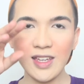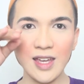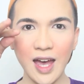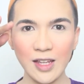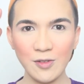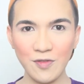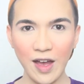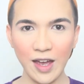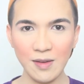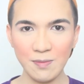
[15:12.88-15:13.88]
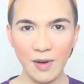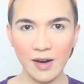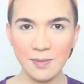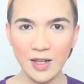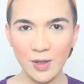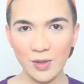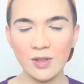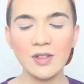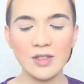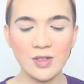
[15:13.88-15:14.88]
kind of vibe Barbie
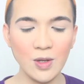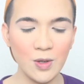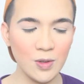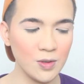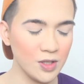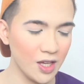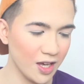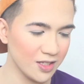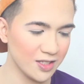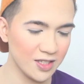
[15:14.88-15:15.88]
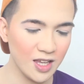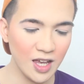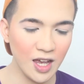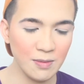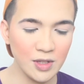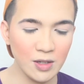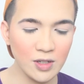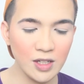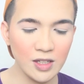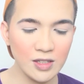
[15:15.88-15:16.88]
look. So yes, I'm now
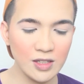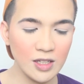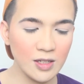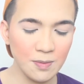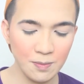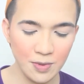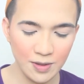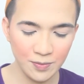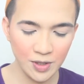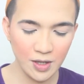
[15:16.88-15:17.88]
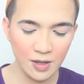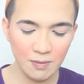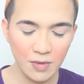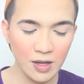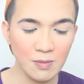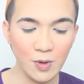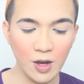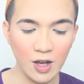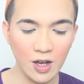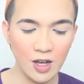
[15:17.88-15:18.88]
gonna dip my
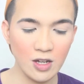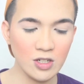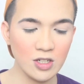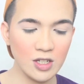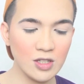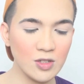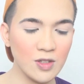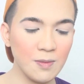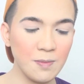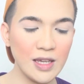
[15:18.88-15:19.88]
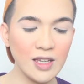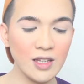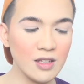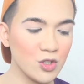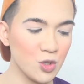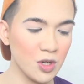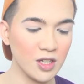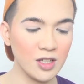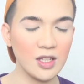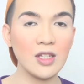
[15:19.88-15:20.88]
brush into the pinkity
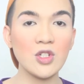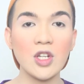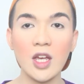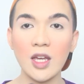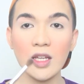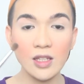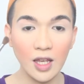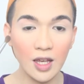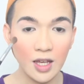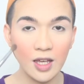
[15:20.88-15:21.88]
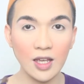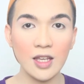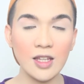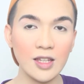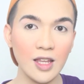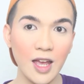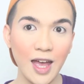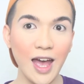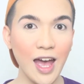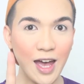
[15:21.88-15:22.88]
drinkity shade, and
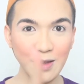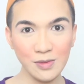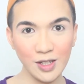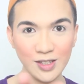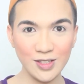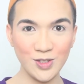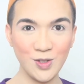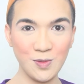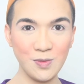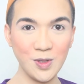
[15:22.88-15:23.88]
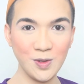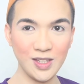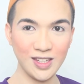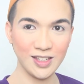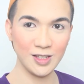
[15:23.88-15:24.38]
I'm gonna zoom you in.